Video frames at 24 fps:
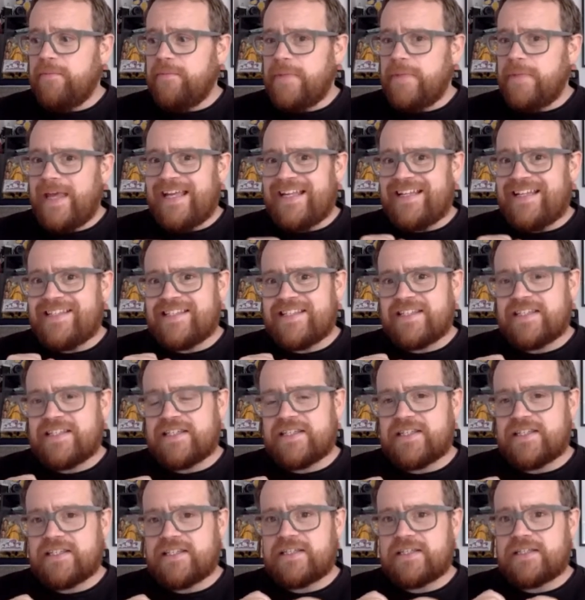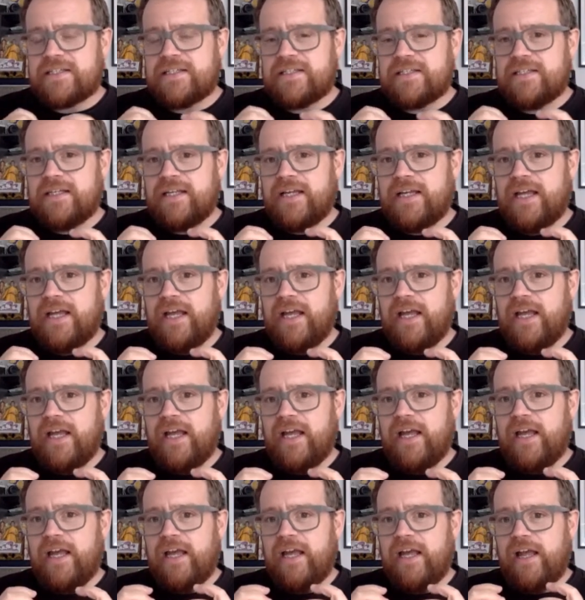It's
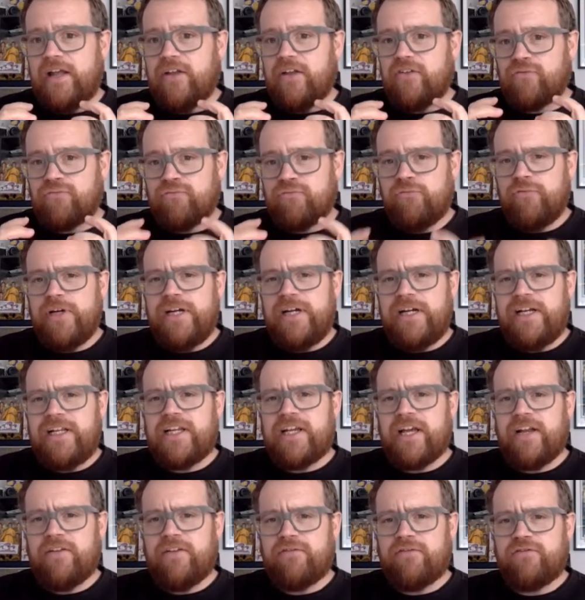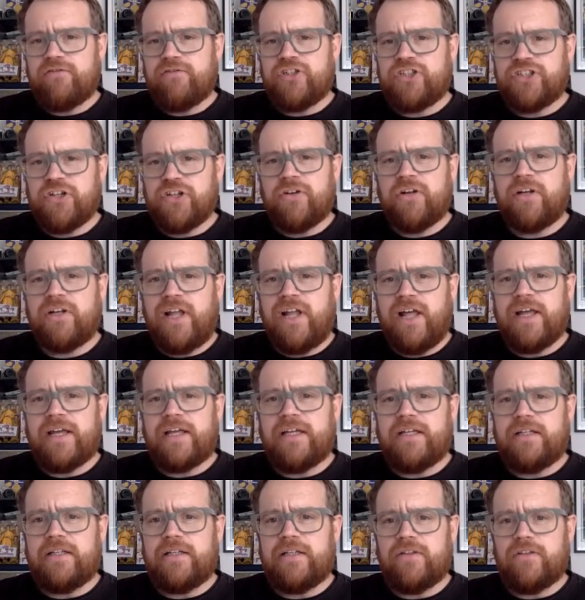really kind of shone a
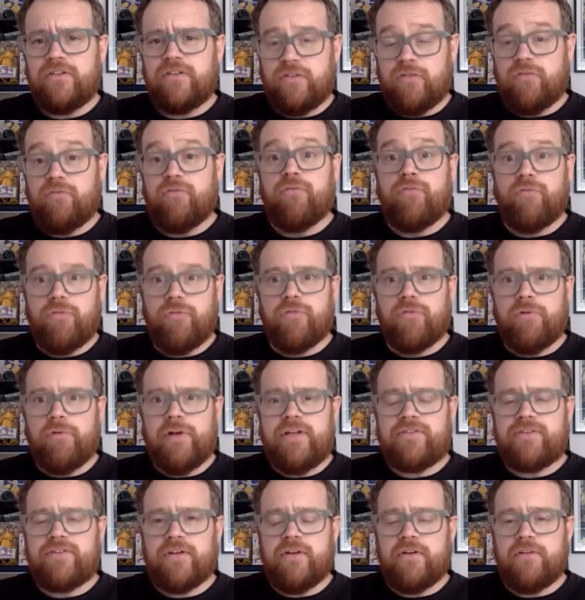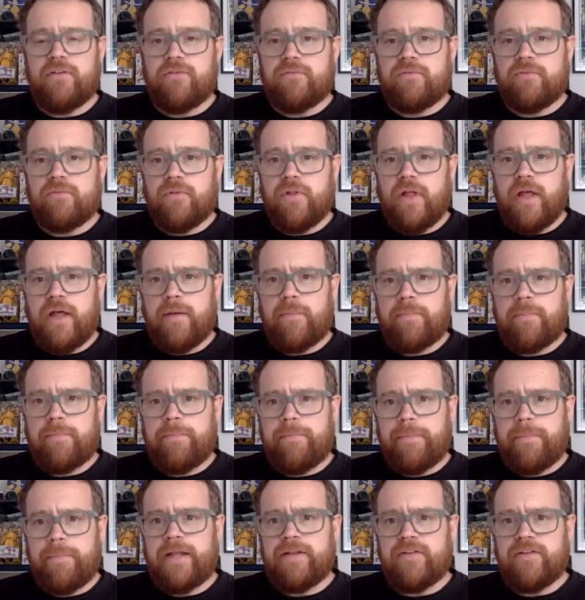light. The recent
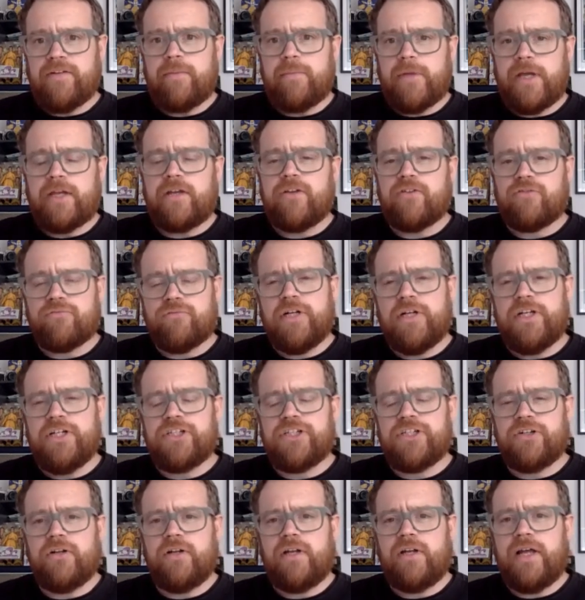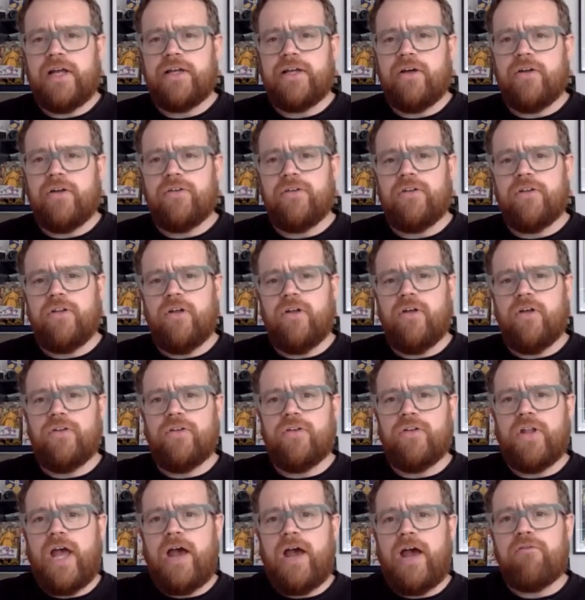pandemic has really shone a light
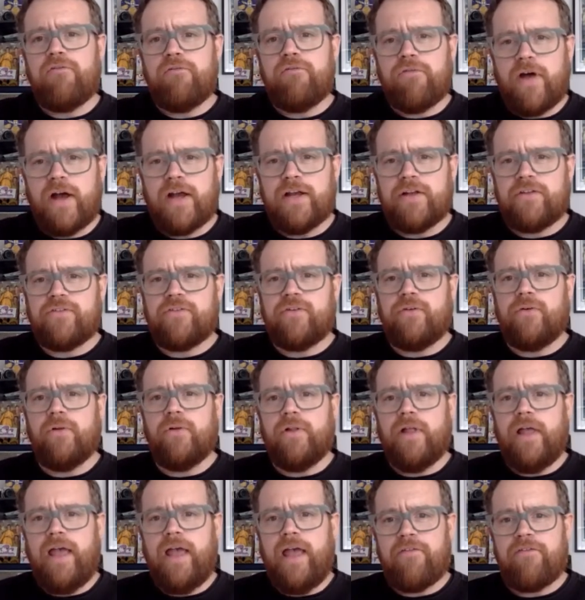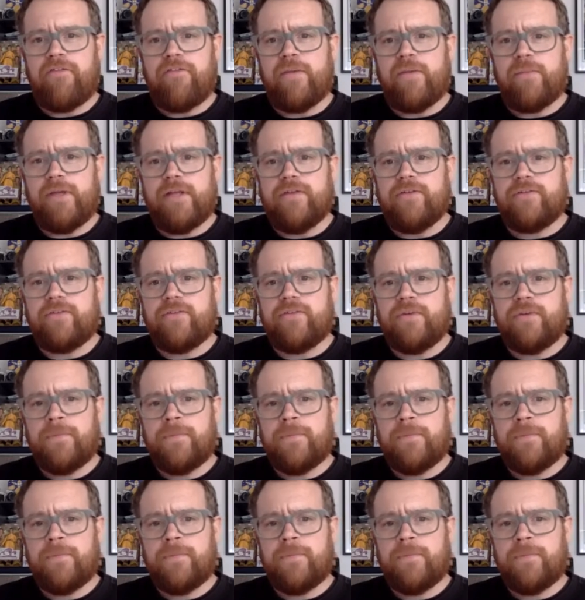on how vital FM is.